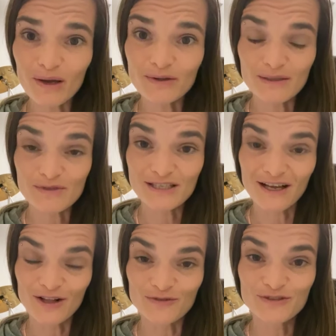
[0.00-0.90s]

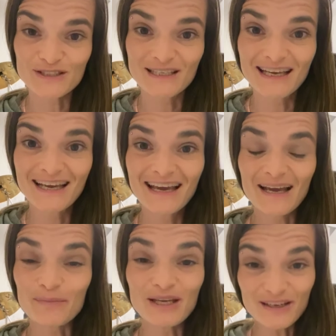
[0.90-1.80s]
themselves.
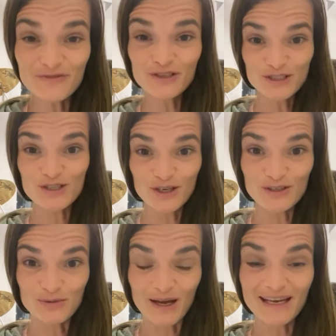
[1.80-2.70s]
I mean, it feels
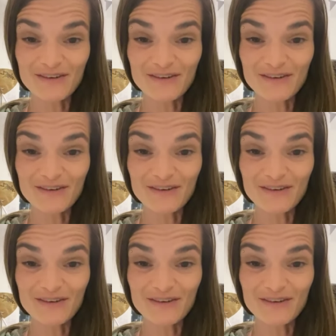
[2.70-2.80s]
good, right?